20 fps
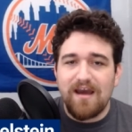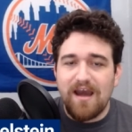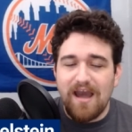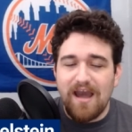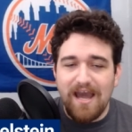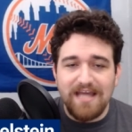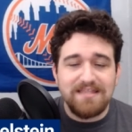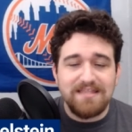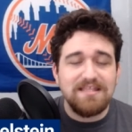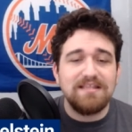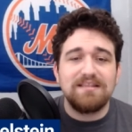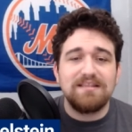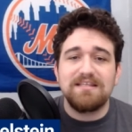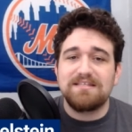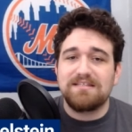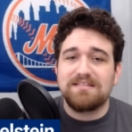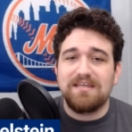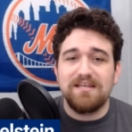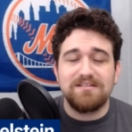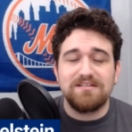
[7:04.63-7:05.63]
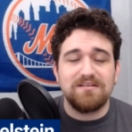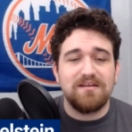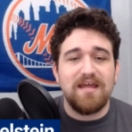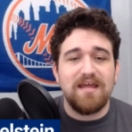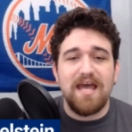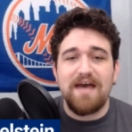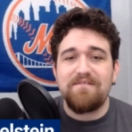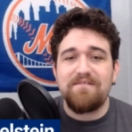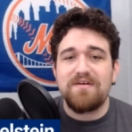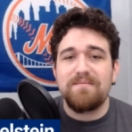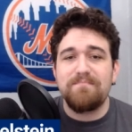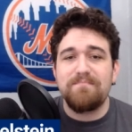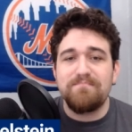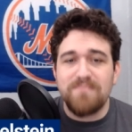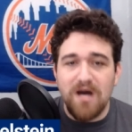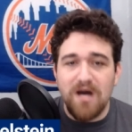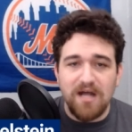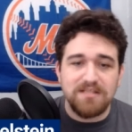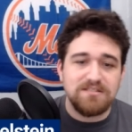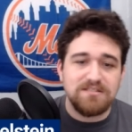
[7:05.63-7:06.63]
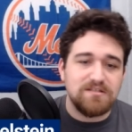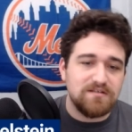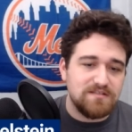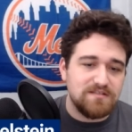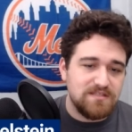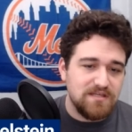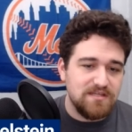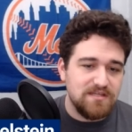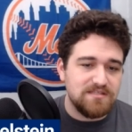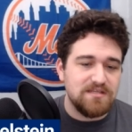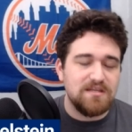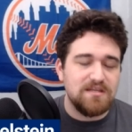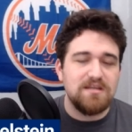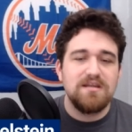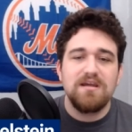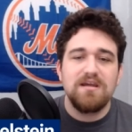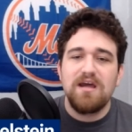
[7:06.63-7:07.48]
I think this kid's going to have a monster season.